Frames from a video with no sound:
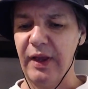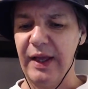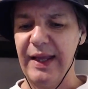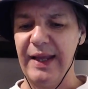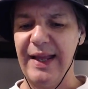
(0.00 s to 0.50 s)

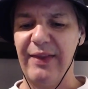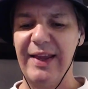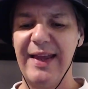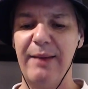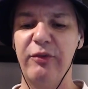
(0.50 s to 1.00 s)
Again, they
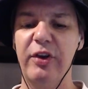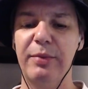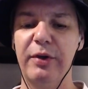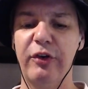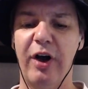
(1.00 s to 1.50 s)
camped in the
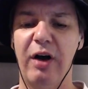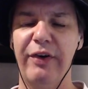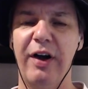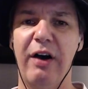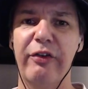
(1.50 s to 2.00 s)
Blues
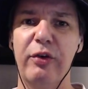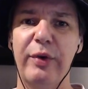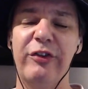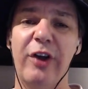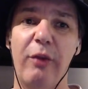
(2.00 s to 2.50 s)
half after the
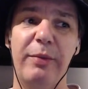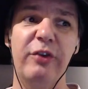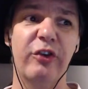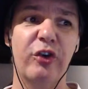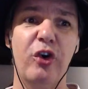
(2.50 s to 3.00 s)
restart. The
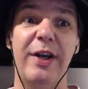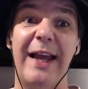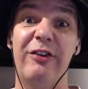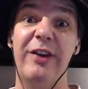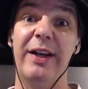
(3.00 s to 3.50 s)
Blues just couldn't
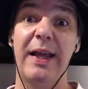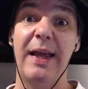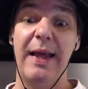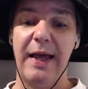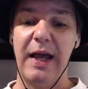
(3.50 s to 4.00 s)
exit,
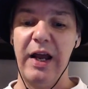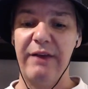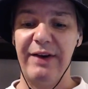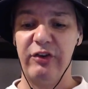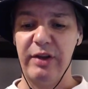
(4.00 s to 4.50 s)
and
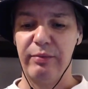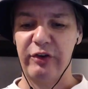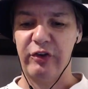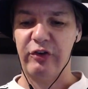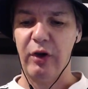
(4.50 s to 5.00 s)
eventually the
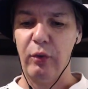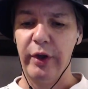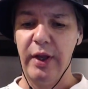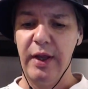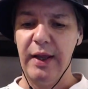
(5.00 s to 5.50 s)
pressure told,
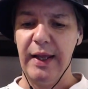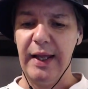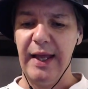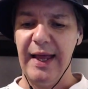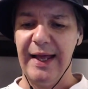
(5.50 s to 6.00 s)

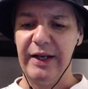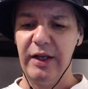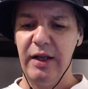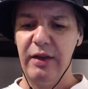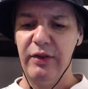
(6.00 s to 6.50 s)
and
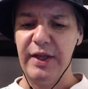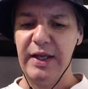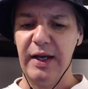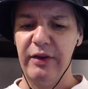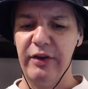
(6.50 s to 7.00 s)

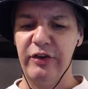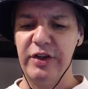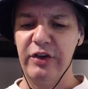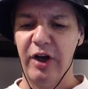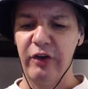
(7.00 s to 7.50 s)

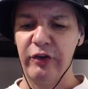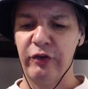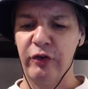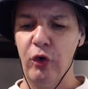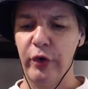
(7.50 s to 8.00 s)
the Tars
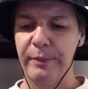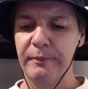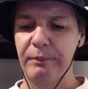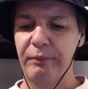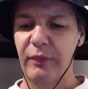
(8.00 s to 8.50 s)
scored
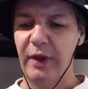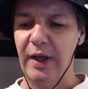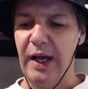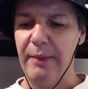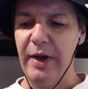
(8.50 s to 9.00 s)

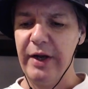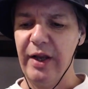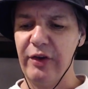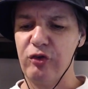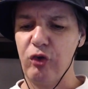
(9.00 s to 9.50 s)

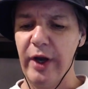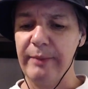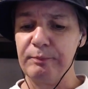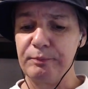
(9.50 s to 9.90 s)
another try.